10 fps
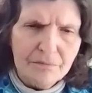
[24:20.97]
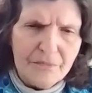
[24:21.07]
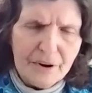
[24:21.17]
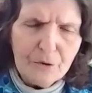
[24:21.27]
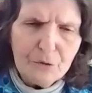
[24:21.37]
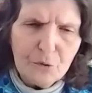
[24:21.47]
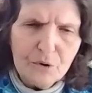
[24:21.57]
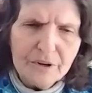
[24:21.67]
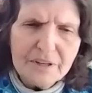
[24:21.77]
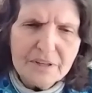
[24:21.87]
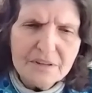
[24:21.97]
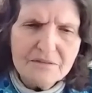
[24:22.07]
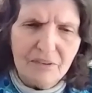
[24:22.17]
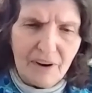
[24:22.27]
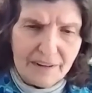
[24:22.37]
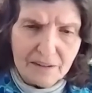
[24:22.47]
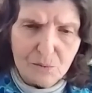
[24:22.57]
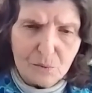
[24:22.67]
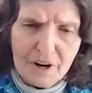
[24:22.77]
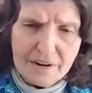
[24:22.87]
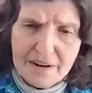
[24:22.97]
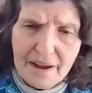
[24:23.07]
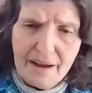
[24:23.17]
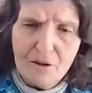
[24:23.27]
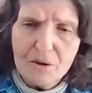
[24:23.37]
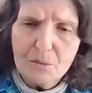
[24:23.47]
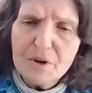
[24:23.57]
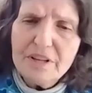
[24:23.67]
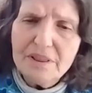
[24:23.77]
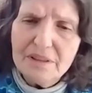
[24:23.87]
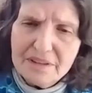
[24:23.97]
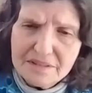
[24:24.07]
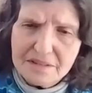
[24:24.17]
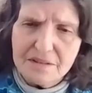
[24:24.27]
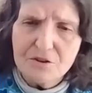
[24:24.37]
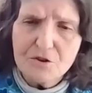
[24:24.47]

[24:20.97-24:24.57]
Therefore, it is vital right now that we listen